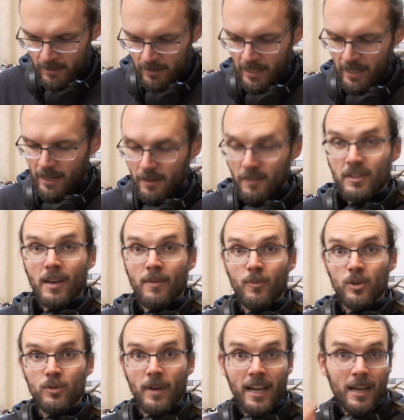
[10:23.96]
10 out of 10
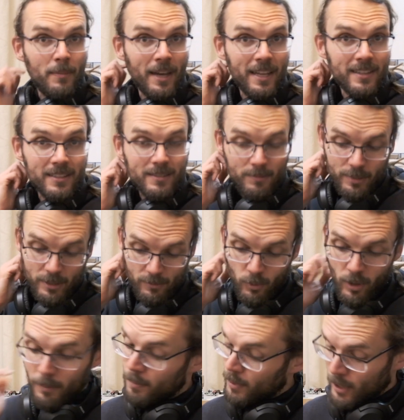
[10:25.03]
would recommend, but
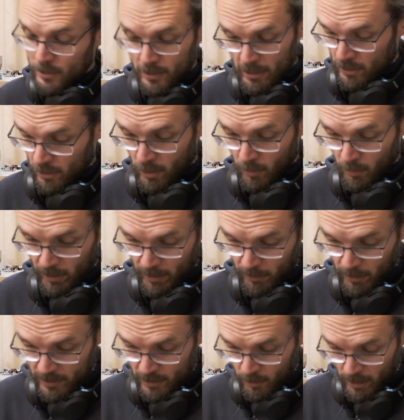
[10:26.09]
OnePlus is not what it
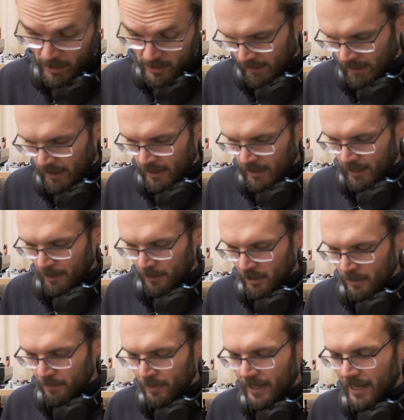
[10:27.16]
once was. I'm
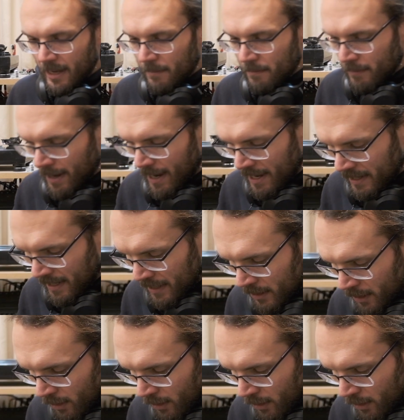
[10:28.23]
gonna play Man in the